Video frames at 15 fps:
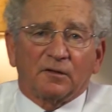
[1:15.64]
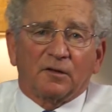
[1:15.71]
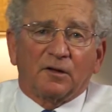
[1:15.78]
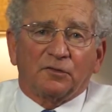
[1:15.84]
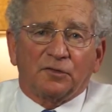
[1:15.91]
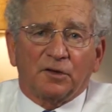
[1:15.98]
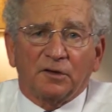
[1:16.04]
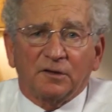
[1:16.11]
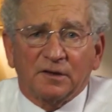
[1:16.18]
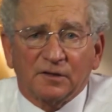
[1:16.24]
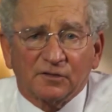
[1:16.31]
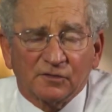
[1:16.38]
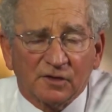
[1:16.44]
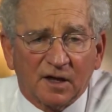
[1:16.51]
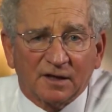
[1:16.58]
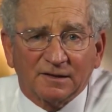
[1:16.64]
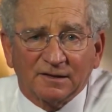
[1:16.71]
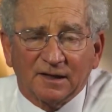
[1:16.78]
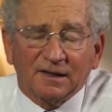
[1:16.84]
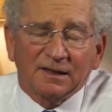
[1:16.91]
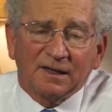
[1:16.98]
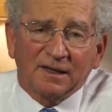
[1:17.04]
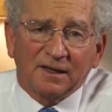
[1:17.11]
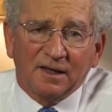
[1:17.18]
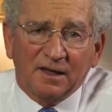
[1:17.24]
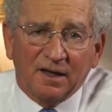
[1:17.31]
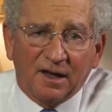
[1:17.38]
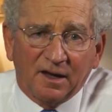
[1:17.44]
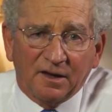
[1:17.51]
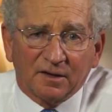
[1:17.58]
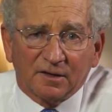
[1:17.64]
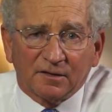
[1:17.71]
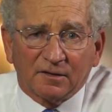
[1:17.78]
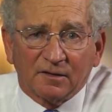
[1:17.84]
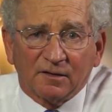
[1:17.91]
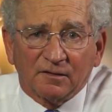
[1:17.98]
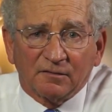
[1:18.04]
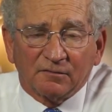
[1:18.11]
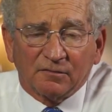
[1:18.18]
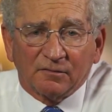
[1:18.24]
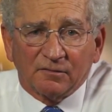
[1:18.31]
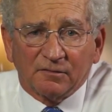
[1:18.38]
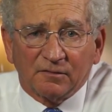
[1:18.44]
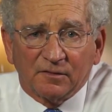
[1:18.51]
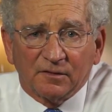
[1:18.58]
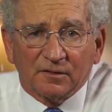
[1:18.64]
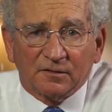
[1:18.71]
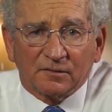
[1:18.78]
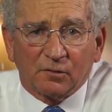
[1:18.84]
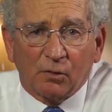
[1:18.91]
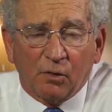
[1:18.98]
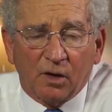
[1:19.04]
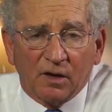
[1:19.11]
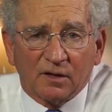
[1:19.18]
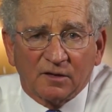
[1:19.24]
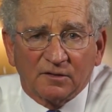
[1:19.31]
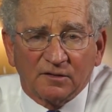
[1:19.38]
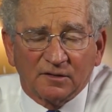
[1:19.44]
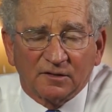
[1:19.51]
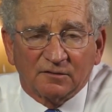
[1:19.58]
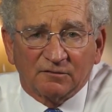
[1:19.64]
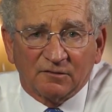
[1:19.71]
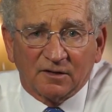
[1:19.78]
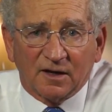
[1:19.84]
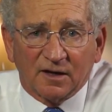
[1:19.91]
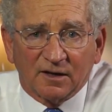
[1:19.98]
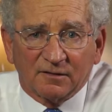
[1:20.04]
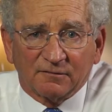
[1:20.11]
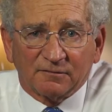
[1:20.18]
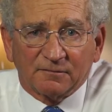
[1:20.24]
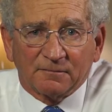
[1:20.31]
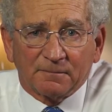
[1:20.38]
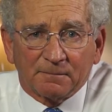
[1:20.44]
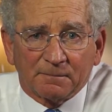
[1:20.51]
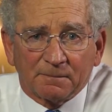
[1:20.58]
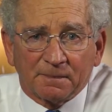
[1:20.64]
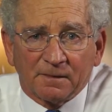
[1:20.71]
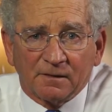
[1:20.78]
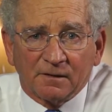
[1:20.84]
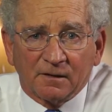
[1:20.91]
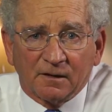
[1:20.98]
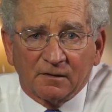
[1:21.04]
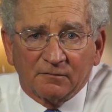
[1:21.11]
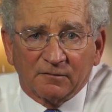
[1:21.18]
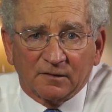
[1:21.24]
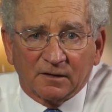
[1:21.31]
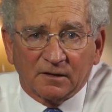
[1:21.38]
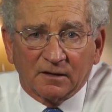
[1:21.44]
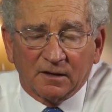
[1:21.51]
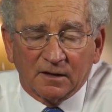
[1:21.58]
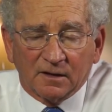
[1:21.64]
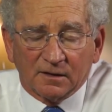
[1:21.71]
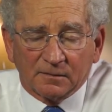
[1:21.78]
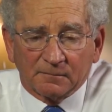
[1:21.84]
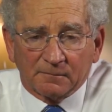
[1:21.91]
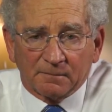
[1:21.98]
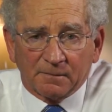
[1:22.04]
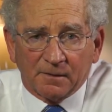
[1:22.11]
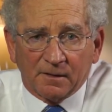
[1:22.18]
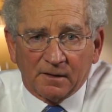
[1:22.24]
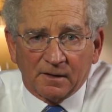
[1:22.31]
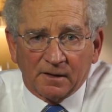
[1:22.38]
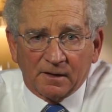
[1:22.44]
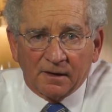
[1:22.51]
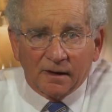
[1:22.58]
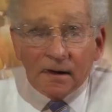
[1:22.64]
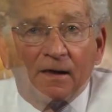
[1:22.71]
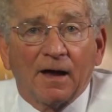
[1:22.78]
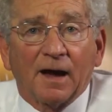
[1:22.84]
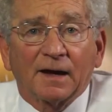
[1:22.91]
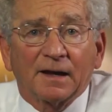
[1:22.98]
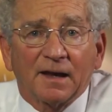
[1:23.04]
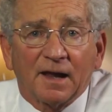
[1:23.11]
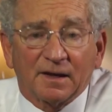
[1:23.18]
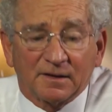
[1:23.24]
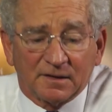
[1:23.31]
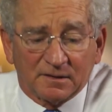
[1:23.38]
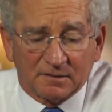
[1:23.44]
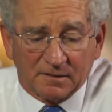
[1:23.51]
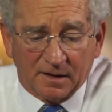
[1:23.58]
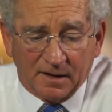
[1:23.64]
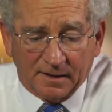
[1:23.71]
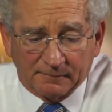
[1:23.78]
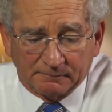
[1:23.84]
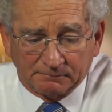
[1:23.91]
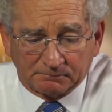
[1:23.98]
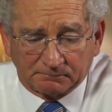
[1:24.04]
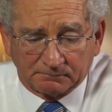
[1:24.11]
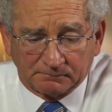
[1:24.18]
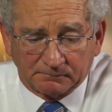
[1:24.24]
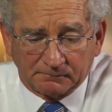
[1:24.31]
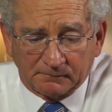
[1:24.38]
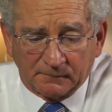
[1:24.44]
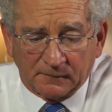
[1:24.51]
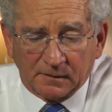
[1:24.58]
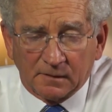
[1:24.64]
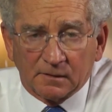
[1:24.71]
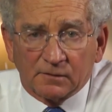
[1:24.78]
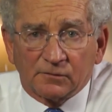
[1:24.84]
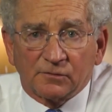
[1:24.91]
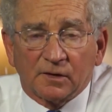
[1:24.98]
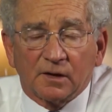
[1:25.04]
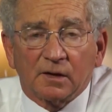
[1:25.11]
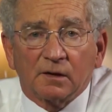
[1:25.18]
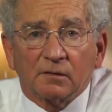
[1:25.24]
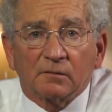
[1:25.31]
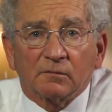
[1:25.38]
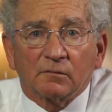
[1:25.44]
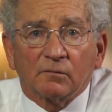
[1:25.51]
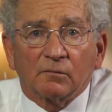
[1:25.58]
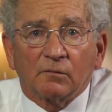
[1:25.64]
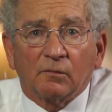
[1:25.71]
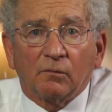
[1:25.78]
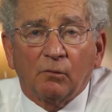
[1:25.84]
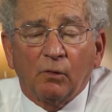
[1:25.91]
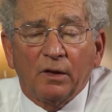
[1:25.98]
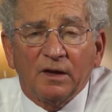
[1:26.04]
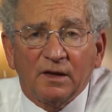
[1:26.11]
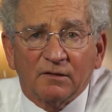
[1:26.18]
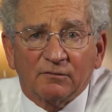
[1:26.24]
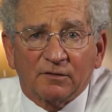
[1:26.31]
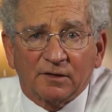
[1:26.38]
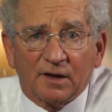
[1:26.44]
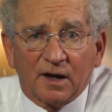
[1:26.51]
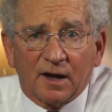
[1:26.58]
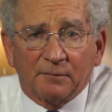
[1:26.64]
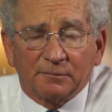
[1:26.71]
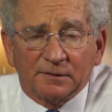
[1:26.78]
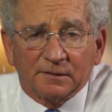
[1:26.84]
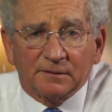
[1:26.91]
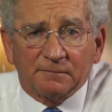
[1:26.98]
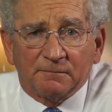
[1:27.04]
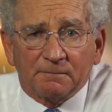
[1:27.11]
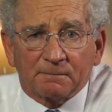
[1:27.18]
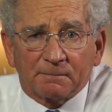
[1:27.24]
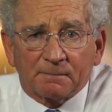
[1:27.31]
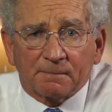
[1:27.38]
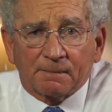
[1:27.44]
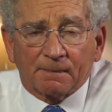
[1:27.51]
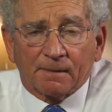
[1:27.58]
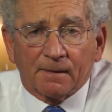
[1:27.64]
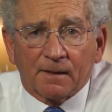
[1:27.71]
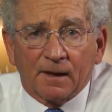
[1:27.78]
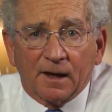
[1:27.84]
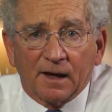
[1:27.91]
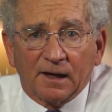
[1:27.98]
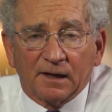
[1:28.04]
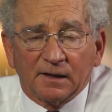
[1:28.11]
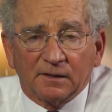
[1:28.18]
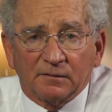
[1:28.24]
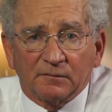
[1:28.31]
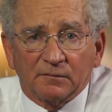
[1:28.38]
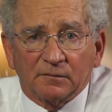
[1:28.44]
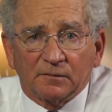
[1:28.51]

attorney is not taking care of the quality of life of the client. I cannot do that. So we have adopted a